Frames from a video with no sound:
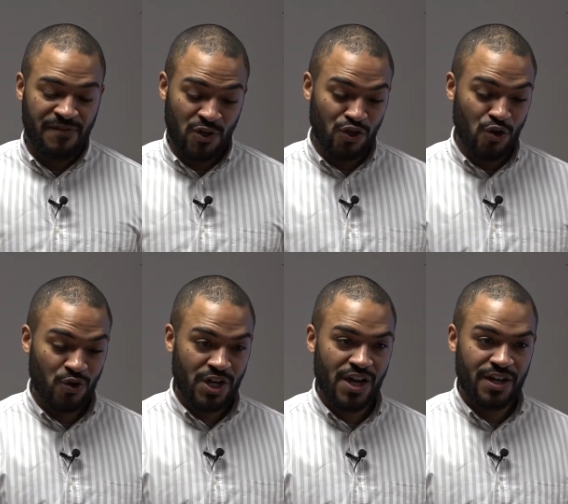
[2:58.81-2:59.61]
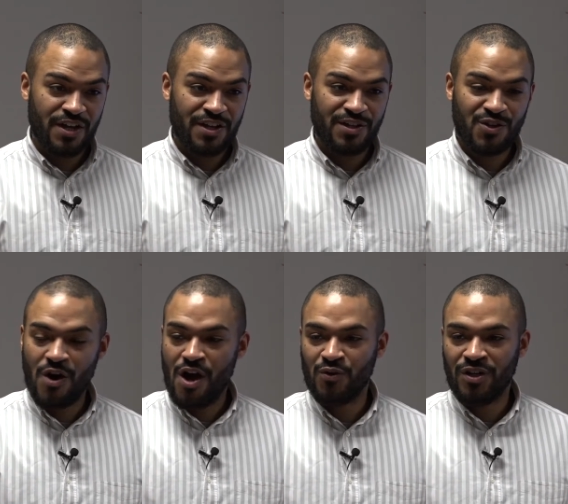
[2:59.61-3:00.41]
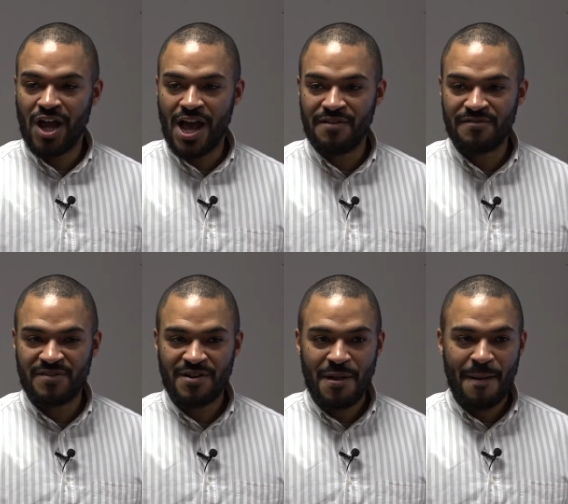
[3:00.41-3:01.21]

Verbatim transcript: If you look at your own life,